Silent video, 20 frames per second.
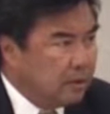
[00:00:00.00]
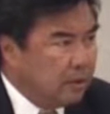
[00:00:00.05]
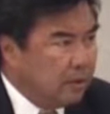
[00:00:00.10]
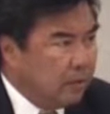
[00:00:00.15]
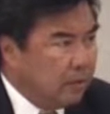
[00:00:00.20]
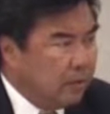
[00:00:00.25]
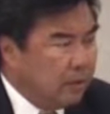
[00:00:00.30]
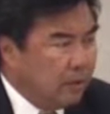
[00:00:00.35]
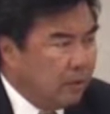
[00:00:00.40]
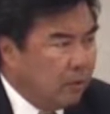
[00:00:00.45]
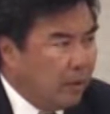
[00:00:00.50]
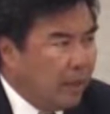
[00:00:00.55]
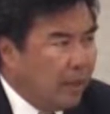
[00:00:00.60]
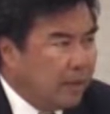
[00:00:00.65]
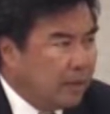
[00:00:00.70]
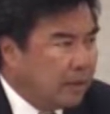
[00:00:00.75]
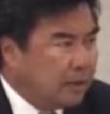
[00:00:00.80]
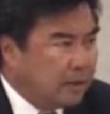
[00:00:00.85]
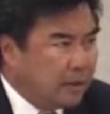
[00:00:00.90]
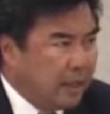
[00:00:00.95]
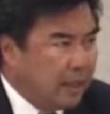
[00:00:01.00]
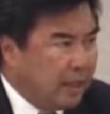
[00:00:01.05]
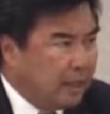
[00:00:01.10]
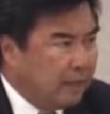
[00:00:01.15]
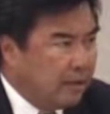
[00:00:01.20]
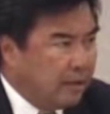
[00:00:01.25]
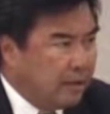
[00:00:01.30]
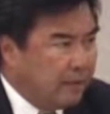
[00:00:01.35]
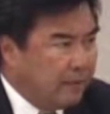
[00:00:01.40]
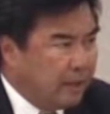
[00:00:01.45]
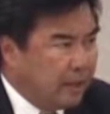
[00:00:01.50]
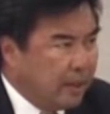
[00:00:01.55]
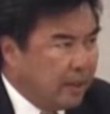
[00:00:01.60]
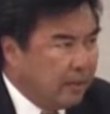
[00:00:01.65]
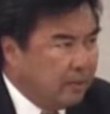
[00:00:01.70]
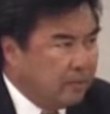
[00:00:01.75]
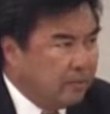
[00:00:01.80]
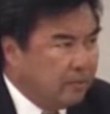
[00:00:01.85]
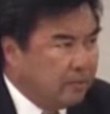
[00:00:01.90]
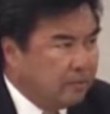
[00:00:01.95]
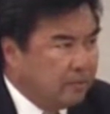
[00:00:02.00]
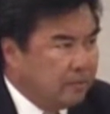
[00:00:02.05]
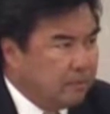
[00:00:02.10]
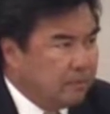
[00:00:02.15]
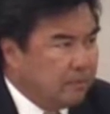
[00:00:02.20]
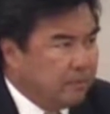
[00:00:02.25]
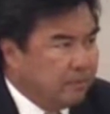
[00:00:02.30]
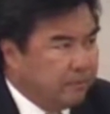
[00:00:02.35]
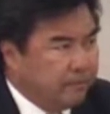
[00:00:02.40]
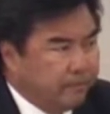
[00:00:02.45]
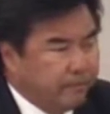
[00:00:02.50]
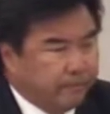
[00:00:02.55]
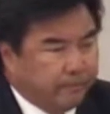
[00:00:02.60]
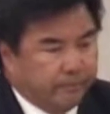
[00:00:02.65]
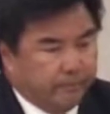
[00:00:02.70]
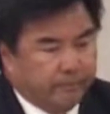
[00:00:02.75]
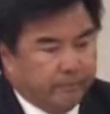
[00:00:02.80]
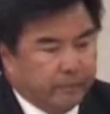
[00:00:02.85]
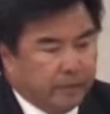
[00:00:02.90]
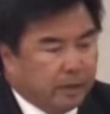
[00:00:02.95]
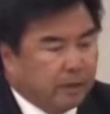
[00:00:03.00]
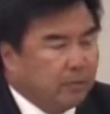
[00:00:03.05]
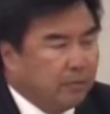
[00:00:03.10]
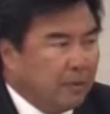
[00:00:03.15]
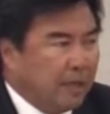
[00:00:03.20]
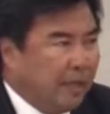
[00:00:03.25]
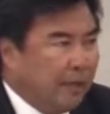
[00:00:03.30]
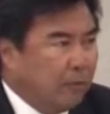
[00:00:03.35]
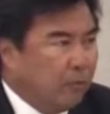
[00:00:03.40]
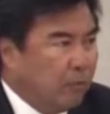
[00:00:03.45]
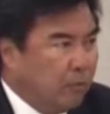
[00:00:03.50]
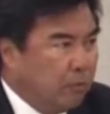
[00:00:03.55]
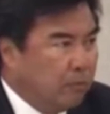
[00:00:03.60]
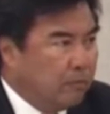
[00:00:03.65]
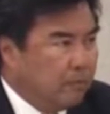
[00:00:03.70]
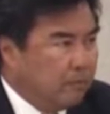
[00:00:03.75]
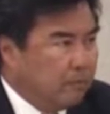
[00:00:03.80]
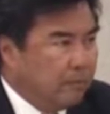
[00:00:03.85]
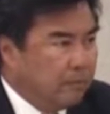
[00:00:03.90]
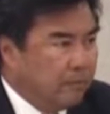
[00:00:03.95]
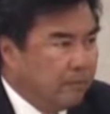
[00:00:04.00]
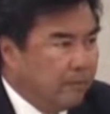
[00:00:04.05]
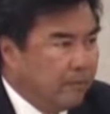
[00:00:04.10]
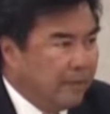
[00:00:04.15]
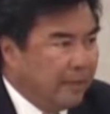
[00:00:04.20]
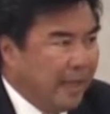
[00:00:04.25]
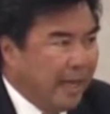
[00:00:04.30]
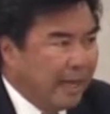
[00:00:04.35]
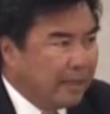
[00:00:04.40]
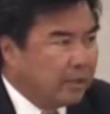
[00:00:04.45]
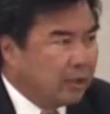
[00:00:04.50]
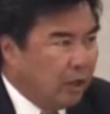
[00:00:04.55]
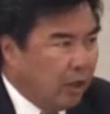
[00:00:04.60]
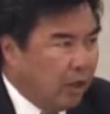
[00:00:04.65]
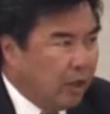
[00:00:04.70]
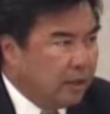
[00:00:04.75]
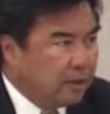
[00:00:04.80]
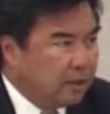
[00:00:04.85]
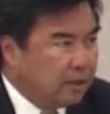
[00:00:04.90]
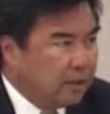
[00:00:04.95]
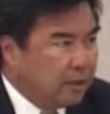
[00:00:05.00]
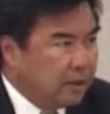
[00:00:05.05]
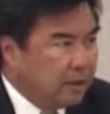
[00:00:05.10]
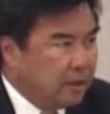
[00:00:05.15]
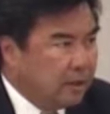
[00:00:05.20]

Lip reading: Why is that? I mean, can you explain that cost?